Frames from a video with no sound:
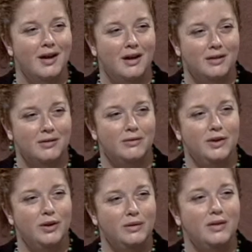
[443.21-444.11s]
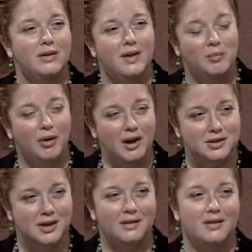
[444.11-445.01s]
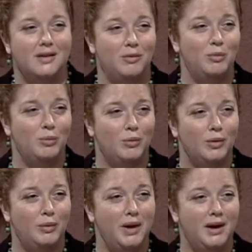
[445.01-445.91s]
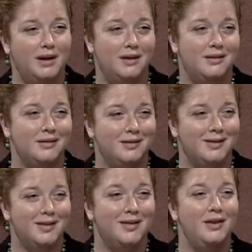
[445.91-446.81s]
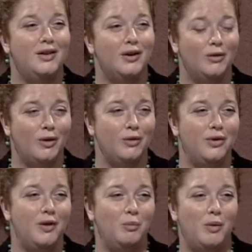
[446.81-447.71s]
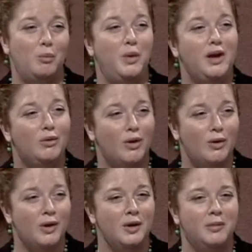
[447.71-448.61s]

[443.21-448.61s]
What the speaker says: of using the same projects, then we can see their growth, and when we grow,